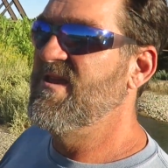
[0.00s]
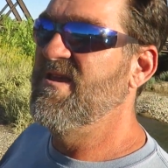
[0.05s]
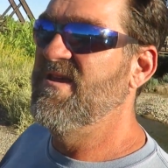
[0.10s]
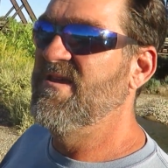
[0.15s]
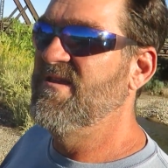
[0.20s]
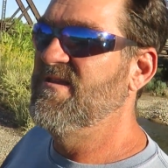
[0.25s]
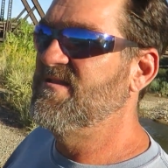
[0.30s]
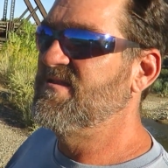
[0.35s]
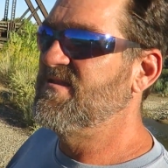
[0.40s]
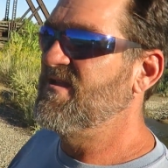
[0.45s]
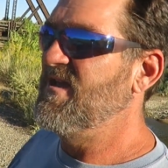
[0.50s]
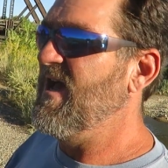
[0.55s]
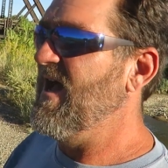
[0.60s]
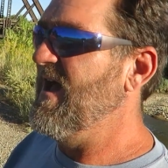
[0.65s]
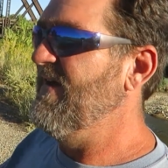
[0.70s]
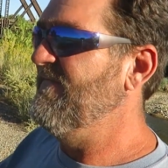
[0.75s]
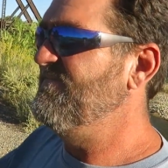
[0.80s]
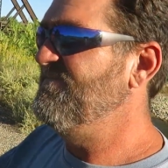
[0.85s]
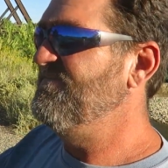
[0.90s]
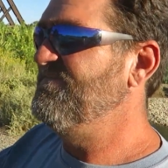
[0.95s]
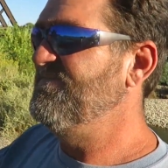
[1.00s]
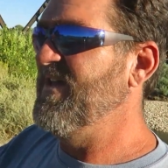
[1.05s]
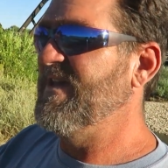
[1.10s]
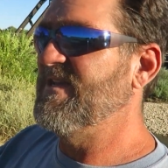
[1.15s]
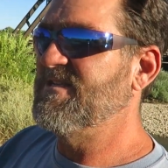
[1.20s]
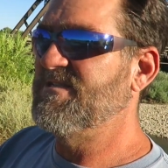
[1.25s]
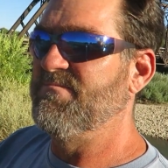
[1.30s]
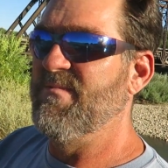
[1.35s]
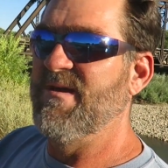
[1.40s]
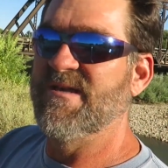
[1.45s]
is I've
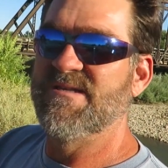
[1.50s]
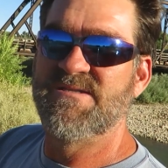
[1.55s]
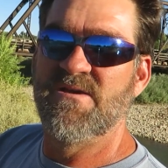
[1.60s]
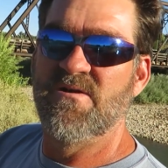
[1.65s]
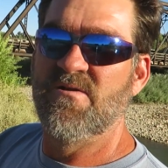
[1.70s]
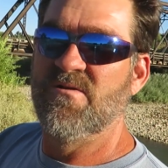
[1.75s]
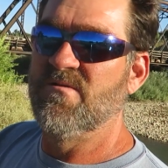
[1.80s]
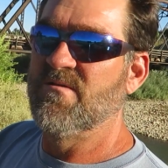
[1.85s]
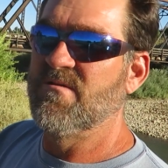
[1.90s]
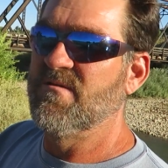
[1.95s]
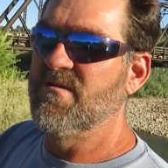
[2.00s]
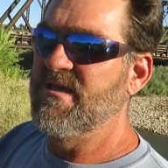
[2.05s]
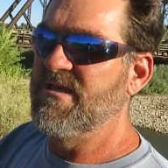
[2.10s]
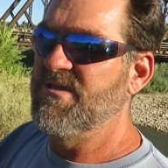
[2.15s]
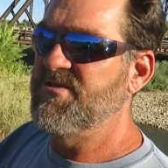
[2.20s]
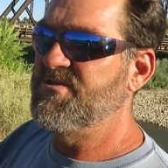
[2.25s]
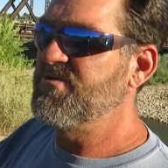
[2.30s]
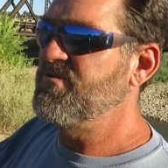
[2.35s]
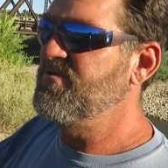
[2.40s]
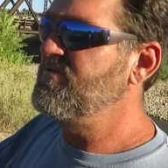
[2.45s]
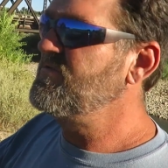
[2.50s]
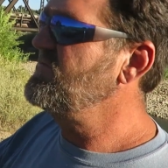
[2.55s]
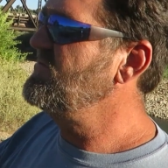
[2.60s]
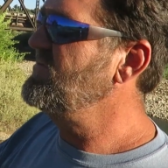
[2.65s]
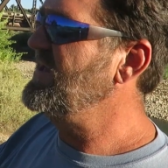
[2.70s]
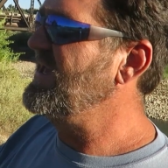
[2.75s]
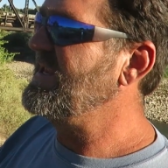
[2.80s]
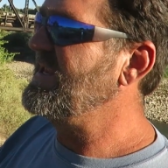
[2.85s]
fixed my solar issue